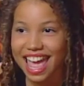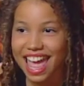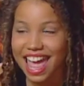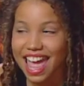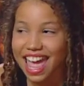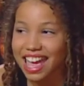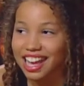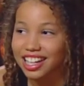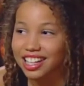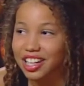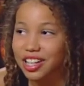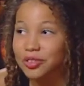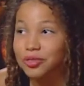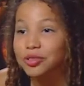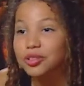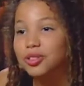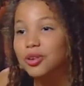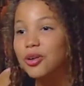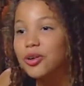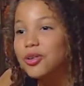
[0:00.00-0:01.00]
And it
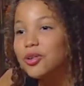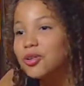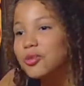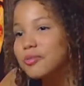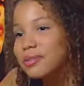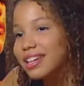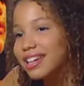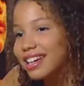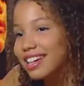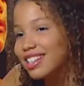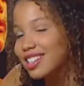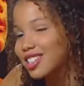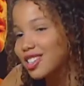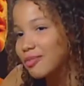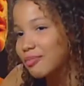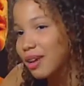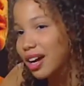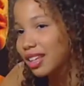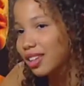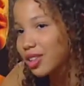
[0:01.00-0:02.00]
was so cool because
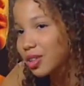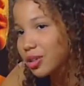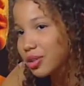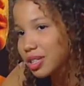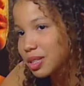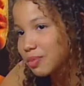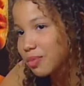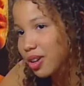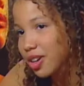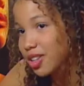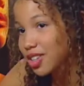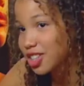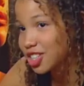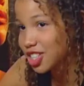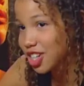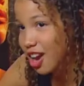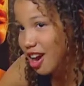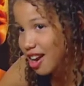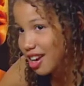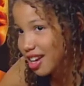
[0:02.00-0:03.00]
my littlest brother,
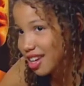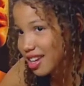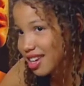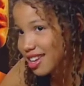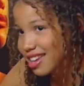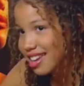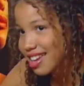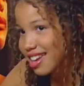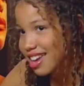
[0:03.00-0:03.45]
Jocqui,